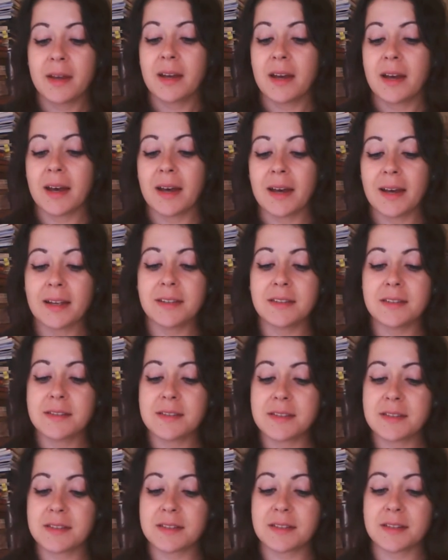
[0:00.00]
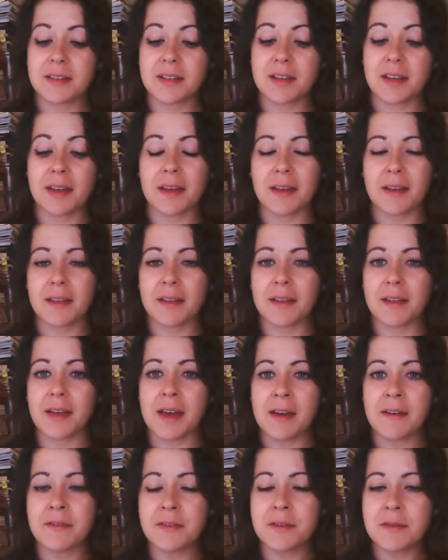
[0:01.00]
And
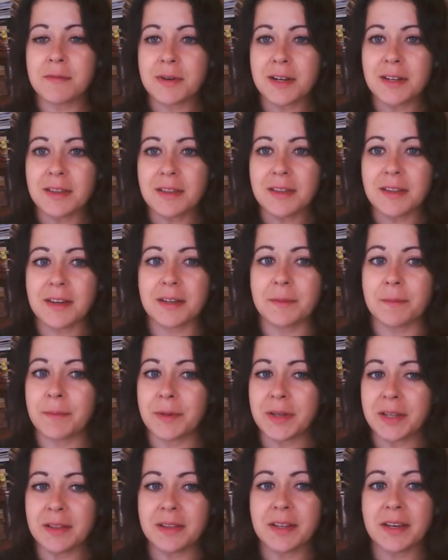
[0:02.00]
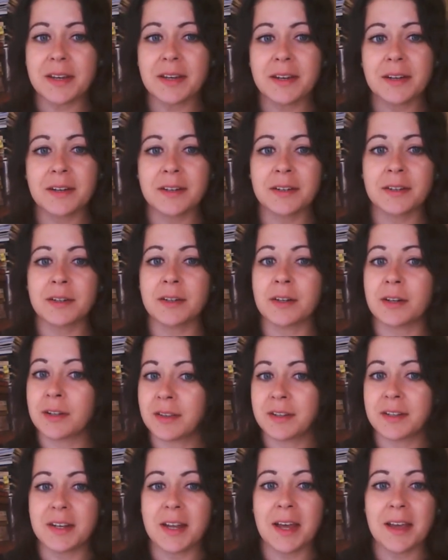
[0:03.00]
everyone that had been there
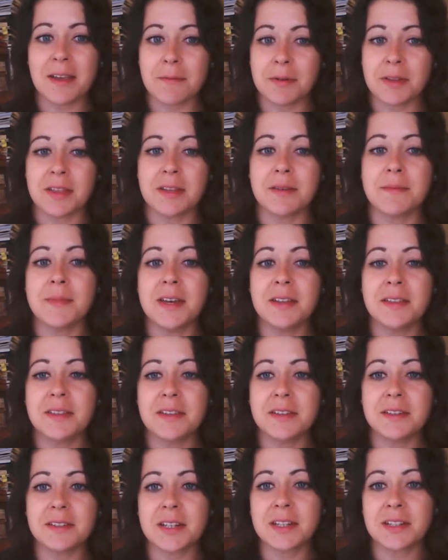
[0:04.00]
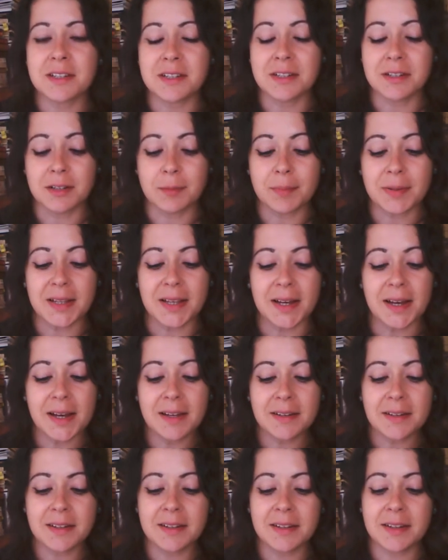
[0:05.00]
on the night when they made the original
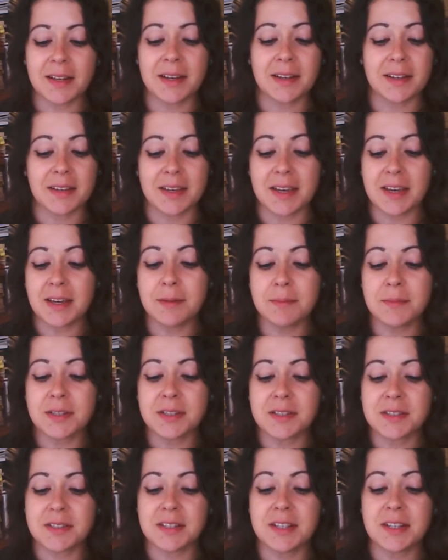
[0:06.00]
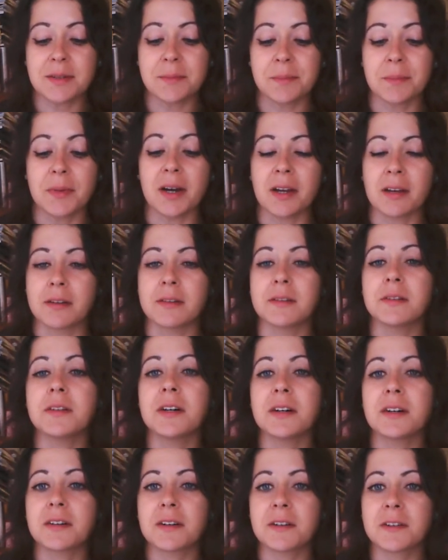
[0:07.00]
plan came to see him
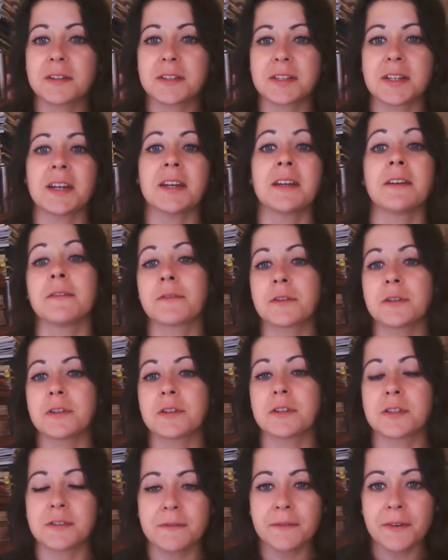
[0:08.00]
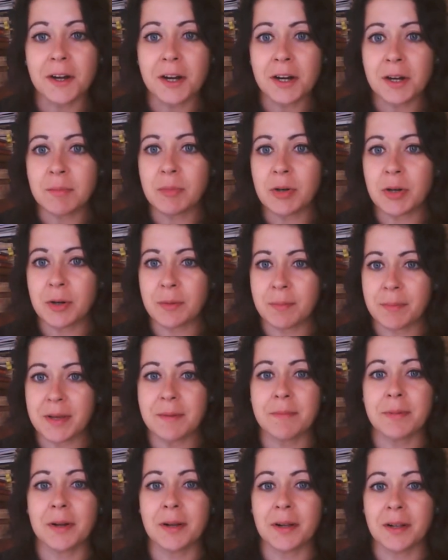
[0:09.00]
unlocked. And of course, far more
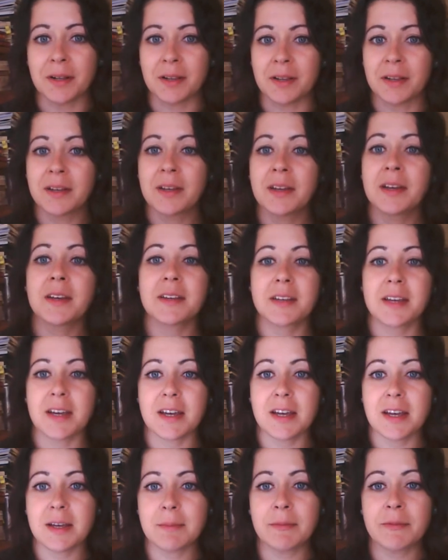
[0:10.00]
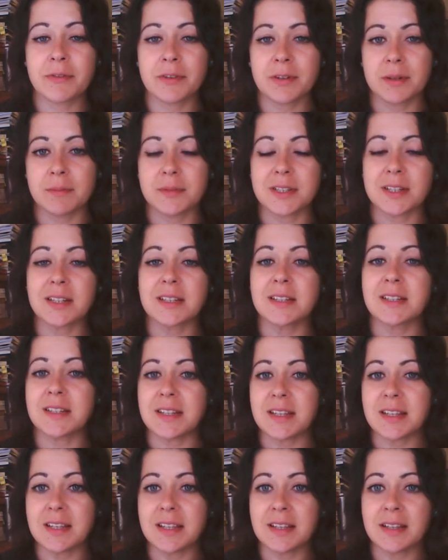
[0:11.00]
people came from
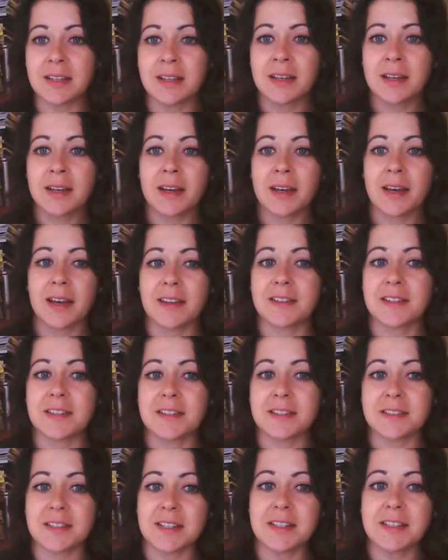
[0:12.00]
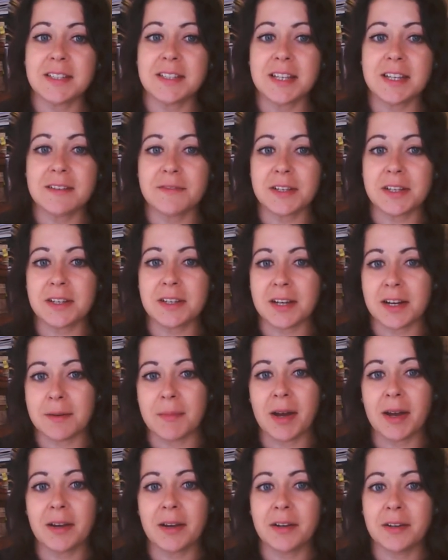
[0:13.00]
Dundee to see Davy come
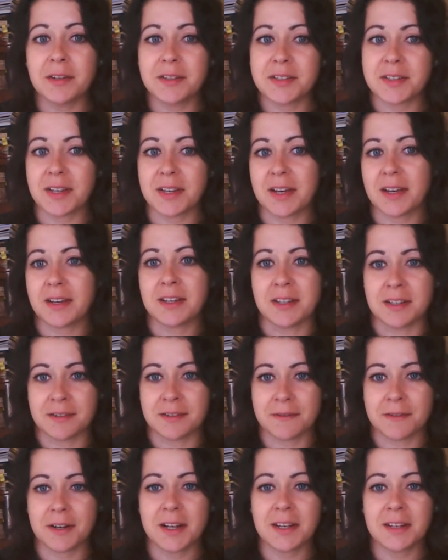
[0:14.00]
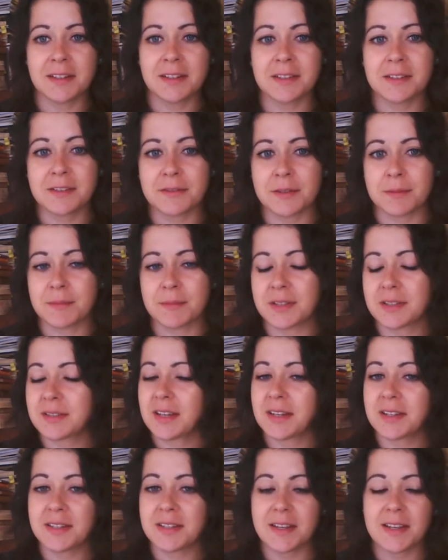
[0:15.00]
out, his friends from the
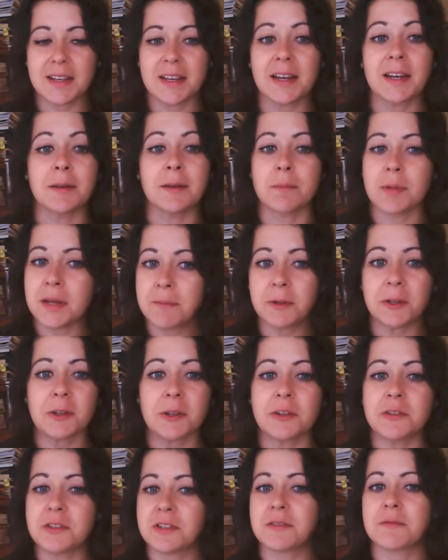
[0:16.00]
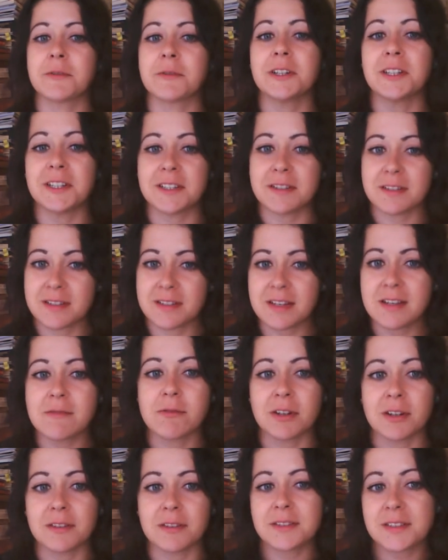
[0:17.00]
city, and people who just wanted to see
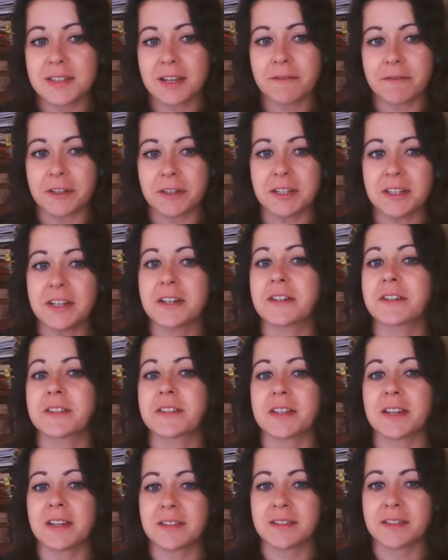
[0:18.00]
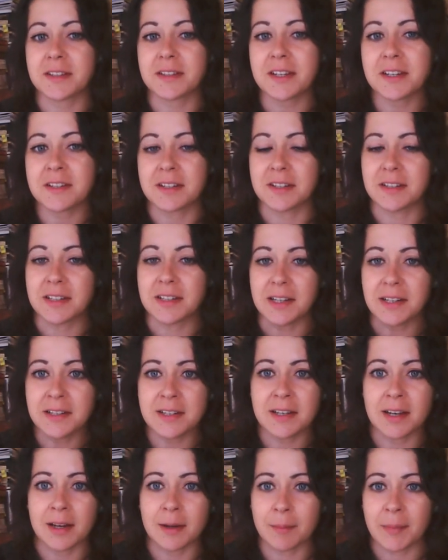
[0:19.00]
what 7 years isolation did
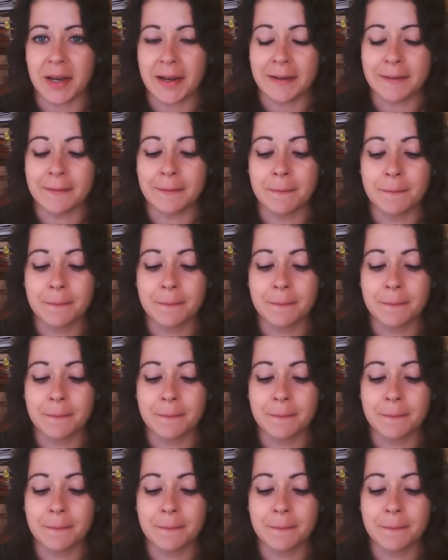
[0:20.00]
to a man.